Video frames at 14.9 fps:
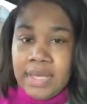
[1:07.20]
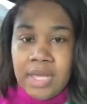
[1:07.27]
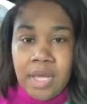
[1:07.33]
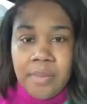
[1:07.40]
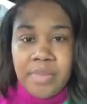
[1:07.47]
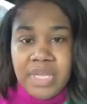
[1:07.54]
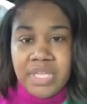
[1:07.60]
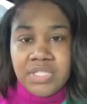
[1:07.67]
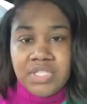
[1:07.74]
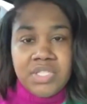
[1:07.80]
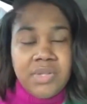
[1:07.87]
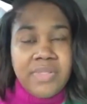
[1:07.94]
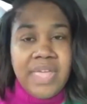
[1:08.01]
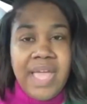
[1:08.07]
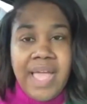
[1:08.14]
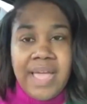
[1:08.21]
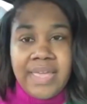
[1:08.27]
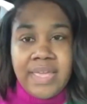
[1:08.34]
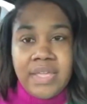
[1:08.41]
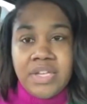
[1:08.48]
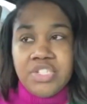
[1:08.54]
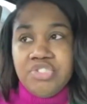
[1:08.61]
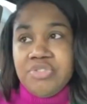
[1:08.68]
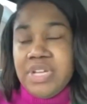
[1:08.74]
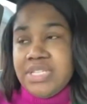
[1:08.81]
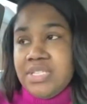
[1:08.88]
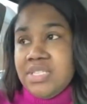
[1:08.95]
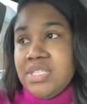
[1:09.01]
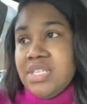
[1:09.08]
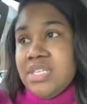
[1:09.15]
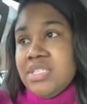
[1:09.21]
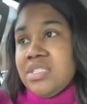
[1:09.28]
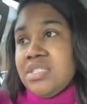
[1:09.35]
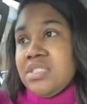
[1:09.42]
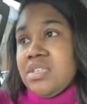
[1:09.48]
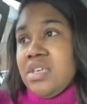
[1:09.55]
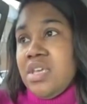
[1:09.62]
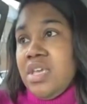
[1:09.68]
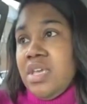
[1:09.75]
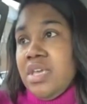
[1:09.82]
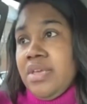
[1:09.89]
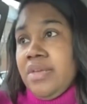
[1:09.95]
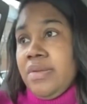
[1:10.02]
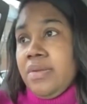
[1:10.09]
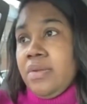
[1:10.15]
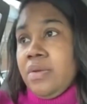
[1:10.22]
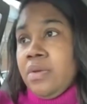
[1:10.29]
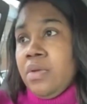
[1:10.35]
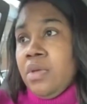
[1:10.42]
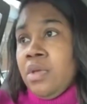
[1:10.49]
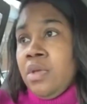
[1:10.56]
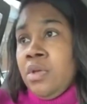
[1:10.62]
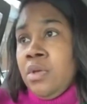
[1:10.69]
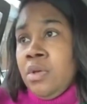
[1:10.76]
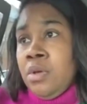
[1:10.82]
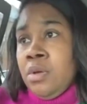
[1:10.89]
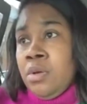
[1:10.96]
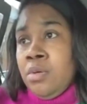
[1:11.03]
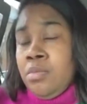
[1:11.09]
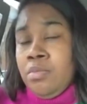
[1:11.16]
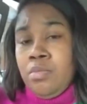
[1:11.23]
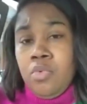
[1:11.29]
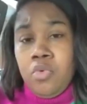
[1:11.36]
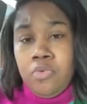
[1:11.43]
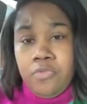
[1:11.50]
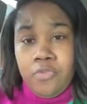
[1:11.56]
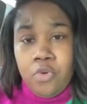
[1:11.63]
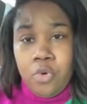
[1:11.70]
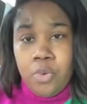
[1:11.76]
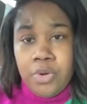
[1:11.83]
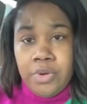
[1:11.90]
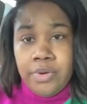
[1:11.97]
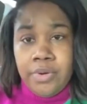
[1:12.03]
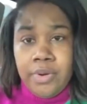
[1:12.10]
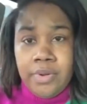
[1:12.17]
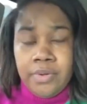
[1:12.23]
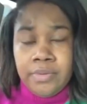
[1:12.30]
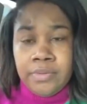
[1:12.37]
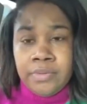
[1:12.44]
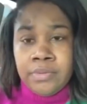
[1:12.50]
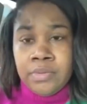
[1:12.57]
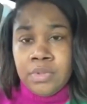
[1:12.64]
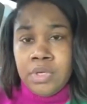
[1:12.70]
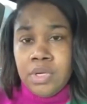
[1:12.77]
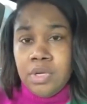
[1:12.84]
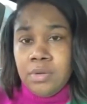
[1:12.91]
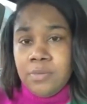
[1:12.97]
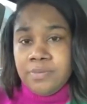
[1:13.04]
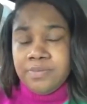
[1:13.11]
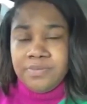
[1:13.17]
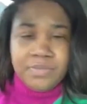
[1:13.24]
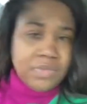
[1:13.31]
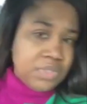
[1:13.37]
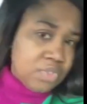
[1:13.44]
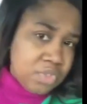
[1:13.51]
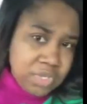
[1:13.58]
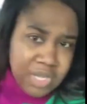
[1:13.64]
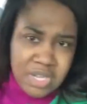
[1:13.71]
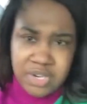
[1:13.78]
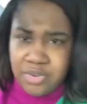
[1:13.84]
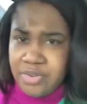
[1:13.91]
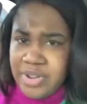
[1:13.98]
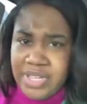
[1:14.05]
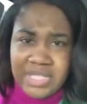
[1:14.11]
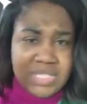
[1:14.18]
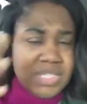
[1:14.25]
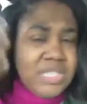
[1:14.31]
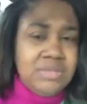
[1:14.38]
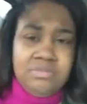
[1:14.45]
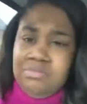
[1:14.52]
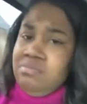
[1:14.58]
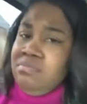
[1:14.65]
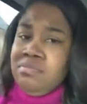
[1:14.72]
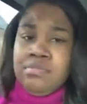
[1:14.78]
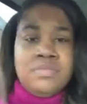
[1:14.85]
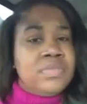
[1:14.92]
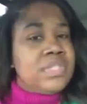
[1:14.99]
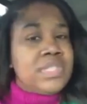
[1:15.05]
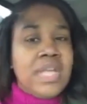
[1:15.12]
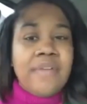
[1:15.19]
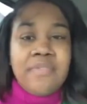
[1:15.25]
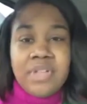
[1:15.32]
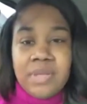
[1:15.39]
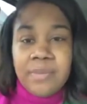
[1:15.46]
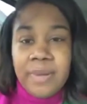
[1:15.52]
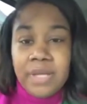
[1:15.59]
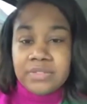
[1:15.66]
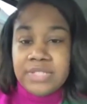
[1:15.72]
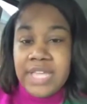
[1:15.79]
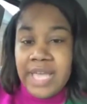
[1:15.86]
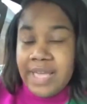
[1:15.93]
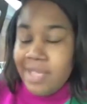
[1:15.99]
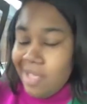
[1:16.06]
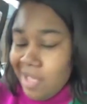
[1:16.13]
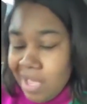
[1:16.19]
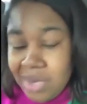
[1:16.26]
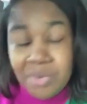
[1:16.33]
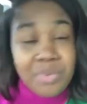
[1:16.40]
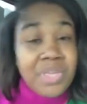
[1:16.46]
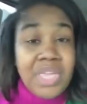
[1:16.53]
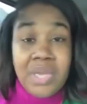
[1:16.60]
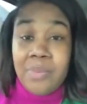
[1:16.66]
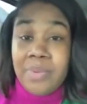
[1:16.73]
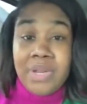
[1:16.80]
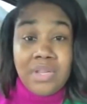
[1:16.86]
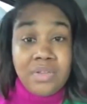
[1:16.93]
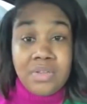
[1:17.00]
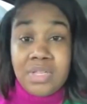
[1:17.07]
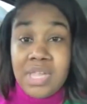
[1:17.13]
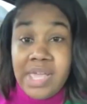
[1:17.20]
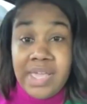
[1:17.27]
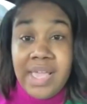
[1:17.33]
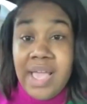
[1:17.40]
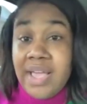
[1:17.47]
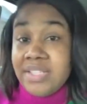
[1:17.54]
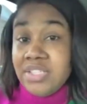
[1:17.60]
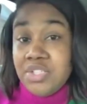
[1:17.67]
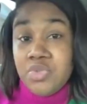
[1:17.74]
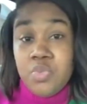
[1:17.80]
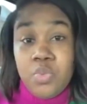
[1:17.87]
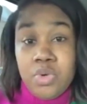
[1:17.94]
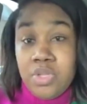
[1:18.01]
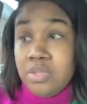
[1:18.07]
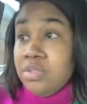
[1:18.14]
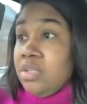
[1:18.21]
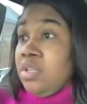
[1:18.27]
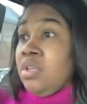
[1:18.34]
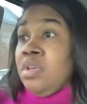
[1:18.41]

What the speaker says: come in so that I can address this and move forward. I look kind of crazy. It's not really about that. I don't care what I look like. I just want,